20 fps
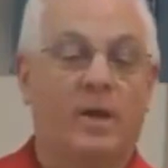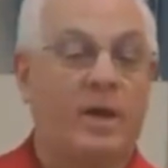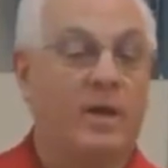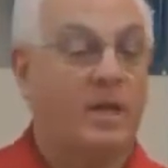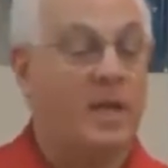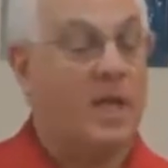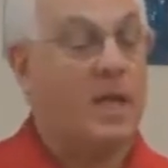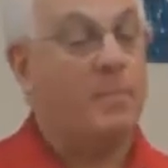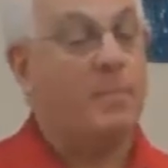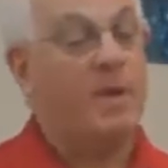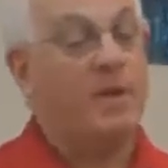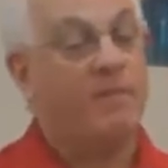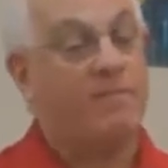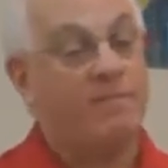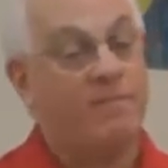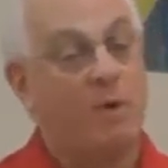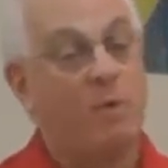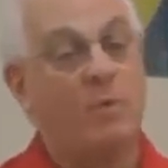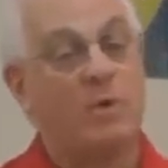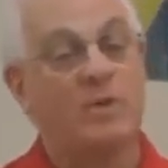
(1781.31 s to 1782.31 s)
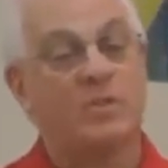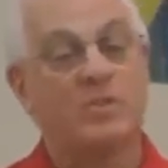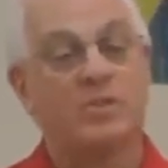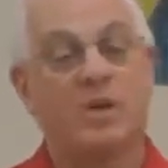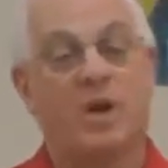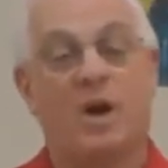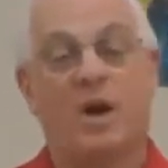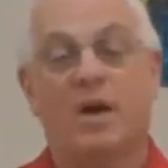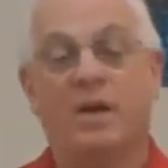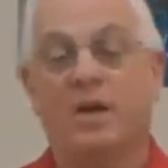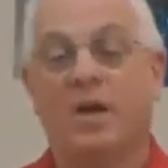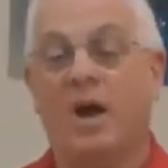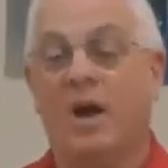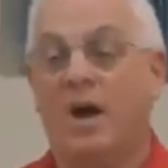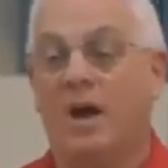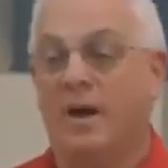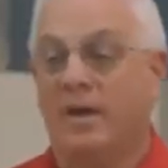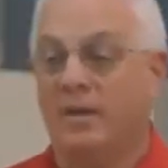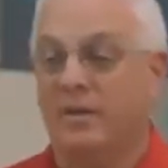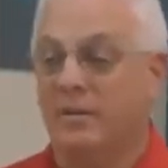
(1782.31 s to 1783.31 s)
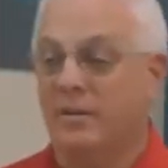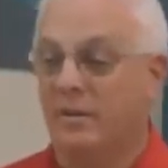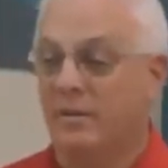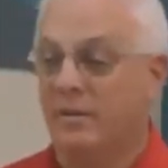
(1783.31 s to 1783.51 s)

and keeping a focus on God.